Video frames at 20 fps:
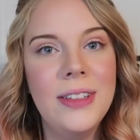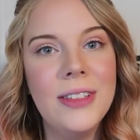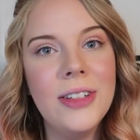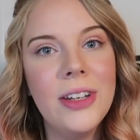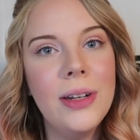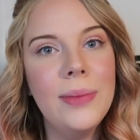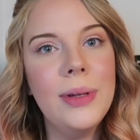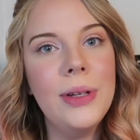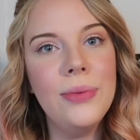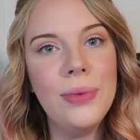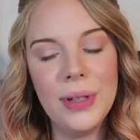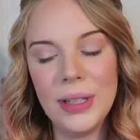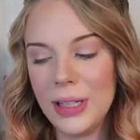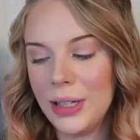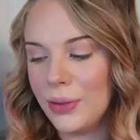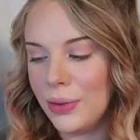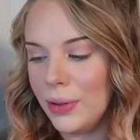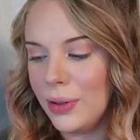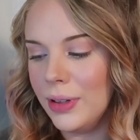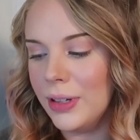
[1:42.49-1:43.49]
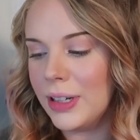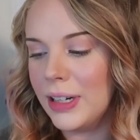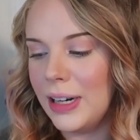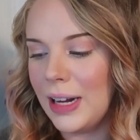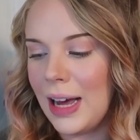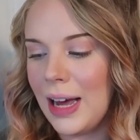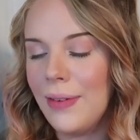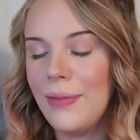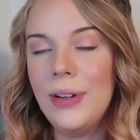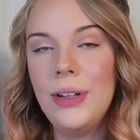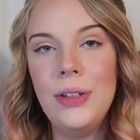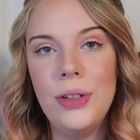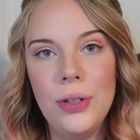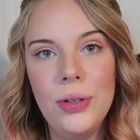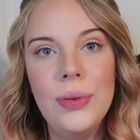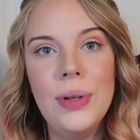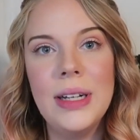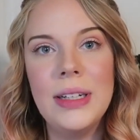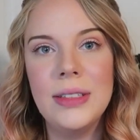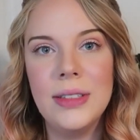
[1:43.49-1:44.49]
this is going to be really cool. They're going to have a
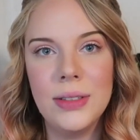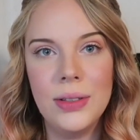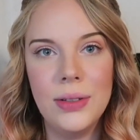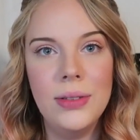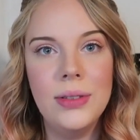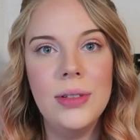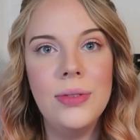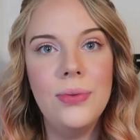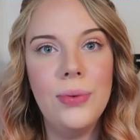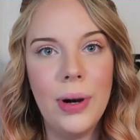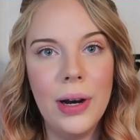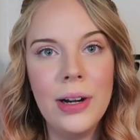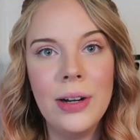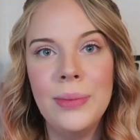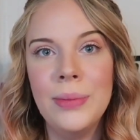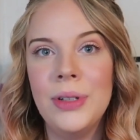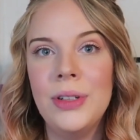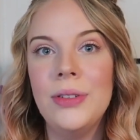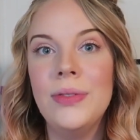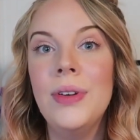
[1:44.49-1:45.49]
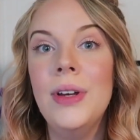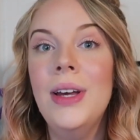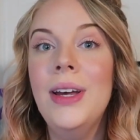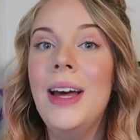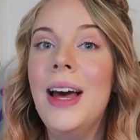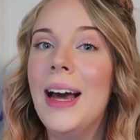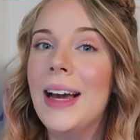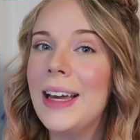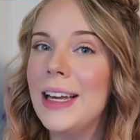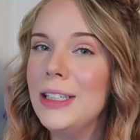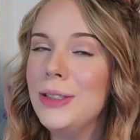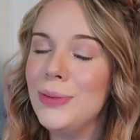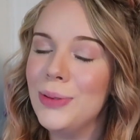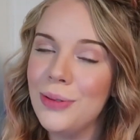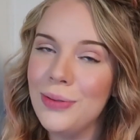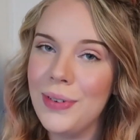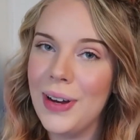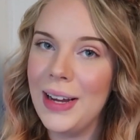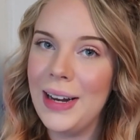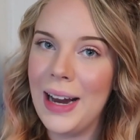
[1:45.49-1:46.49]
new exclusive water move. I guess we'll
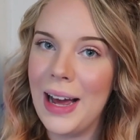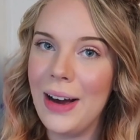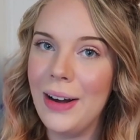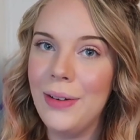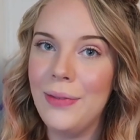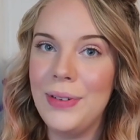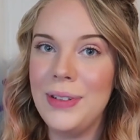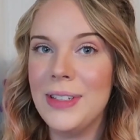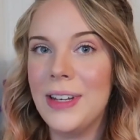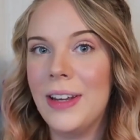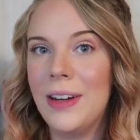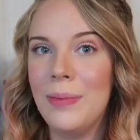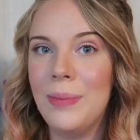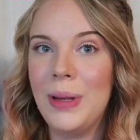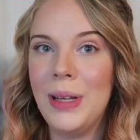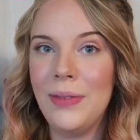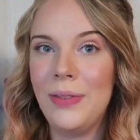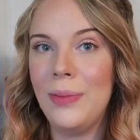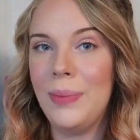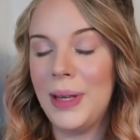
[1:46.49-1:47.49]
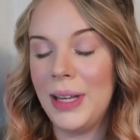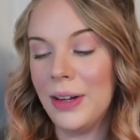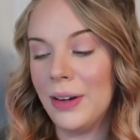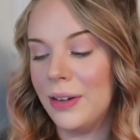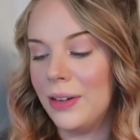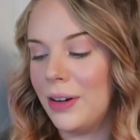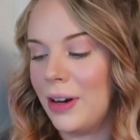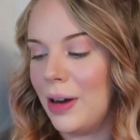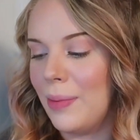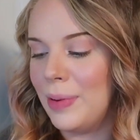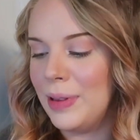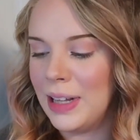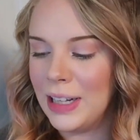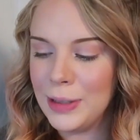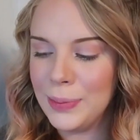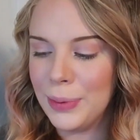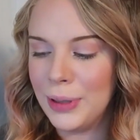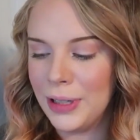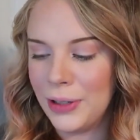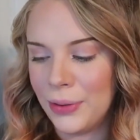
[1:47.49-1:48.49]
find out if it's good in PvP or not, but
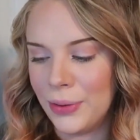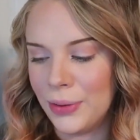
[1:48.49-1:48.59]
that's pretty